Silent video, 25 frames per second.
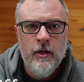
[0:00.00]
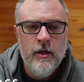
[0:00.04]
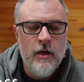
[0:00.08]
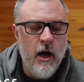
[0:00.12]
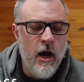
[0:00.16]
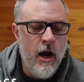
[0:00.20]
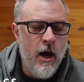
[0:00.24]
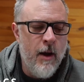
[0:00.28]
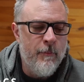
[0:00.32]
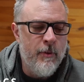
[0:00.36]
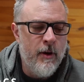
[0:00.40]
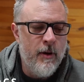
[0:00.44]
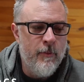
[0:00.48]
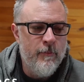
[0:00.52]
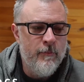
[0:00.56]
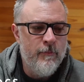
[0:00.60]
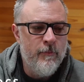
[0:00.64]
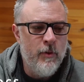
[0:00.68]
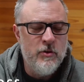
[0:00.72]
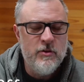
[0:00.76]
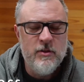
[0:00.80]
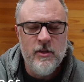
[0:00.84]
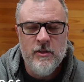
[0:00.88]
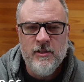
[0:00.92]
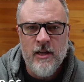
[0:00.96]
but
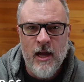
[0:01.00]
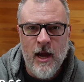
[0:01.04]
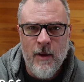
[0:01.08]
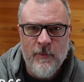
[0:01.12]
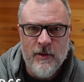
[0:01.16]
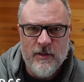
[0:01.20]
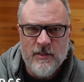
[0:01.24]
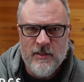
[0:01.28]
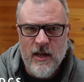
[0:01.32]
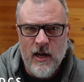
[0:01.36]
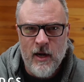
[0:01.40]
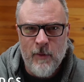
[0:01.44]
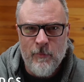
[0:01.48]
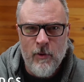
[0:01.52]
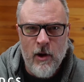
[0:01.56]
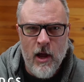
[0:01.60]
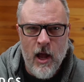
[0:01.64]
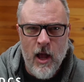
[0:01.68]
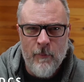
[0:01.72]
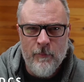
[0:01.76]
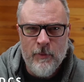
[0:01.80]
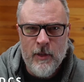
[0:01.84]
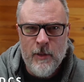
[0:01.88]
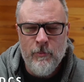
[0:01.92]
most of the time that's not a problem.